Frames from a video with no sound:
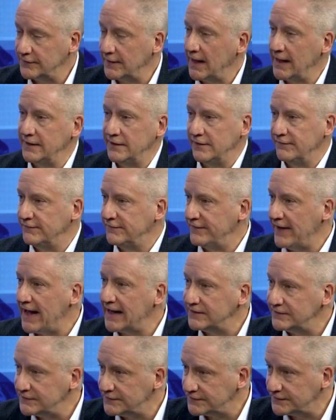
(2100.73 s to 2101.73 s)
and
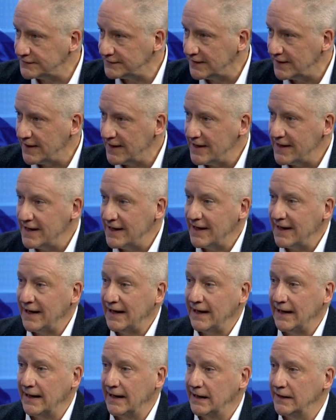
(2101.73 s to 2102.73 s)
events
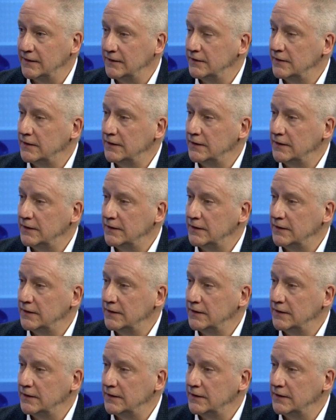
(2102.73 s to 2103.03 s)
and